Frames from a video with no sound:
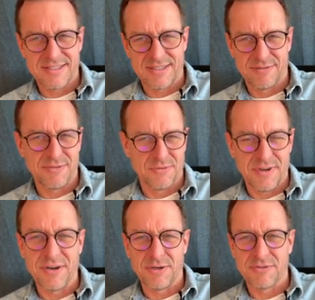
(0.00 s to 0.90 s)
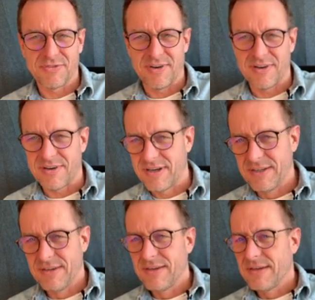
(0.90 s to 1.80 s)
You very often are.
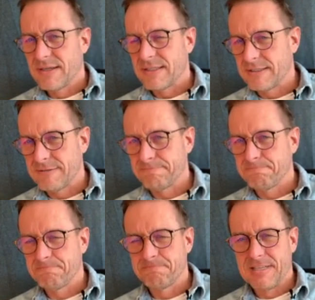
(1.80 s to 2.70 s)
But